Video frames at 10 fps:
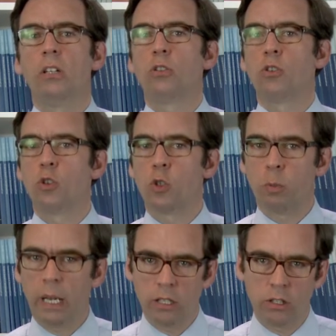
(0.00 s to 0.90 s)
the
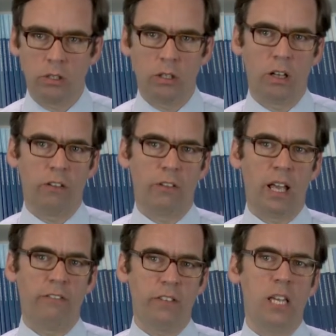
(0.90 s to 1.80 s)
suspension of
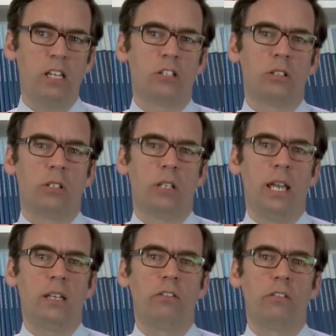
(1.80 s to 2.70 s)
aviation
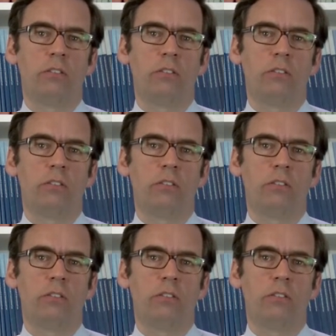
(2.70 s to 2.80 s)
and